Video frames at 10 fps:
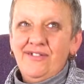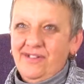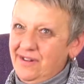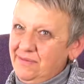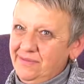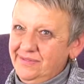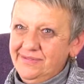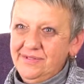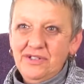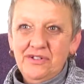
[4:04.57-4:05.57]
No,
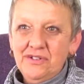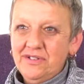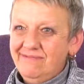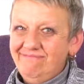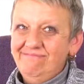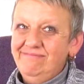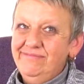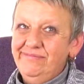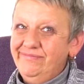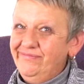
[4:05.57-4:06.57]
you just
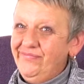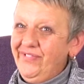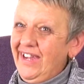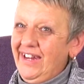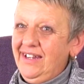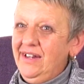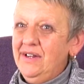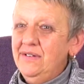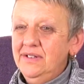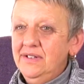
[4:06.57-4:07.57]
forget it,